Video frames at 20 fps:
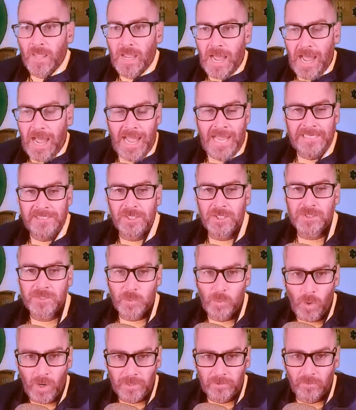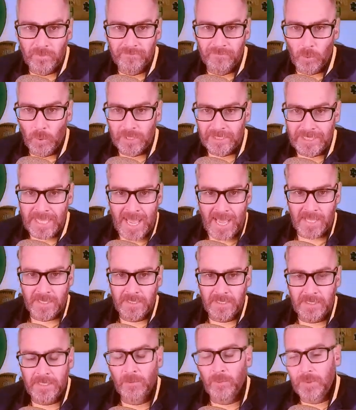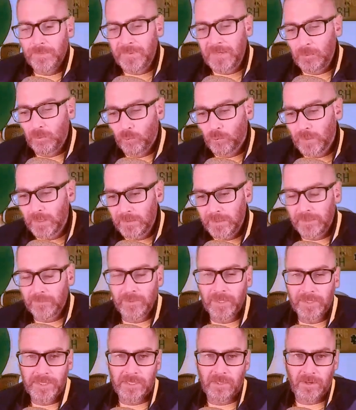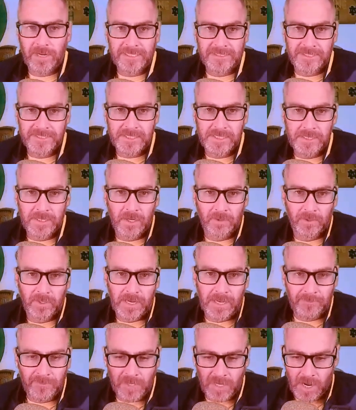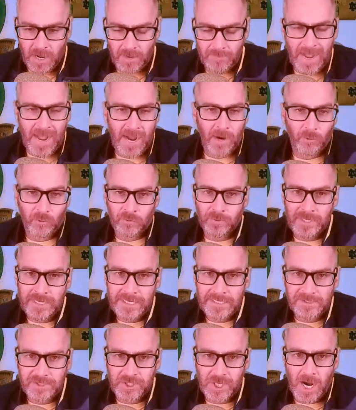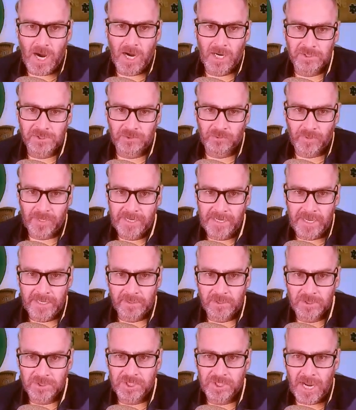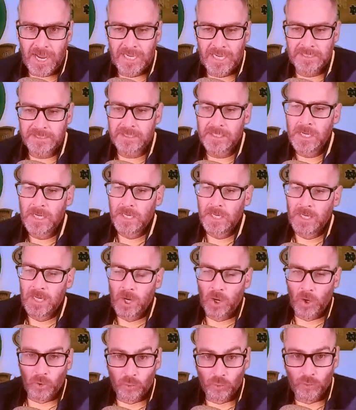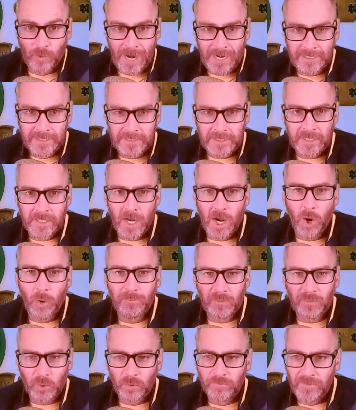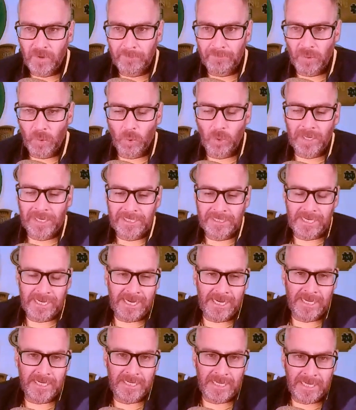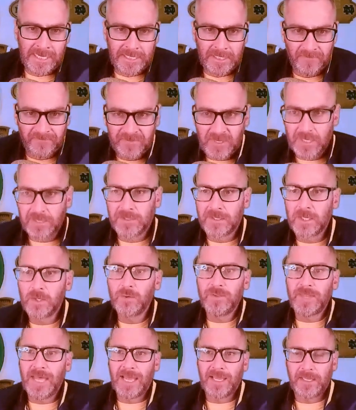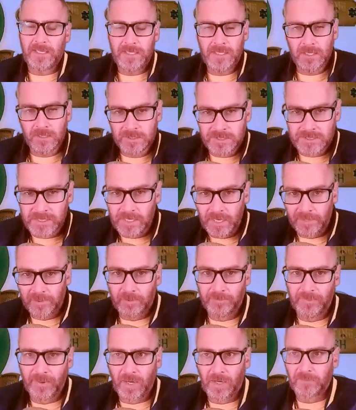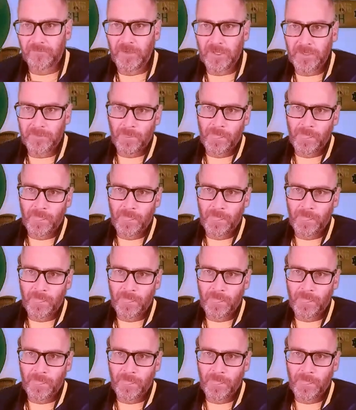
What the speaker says: I just want to avoid that. It would be really, really great to see Notre Dame come out, recharge, re-energize, ready to go, prove a point. And if you do that, here's the other part of it.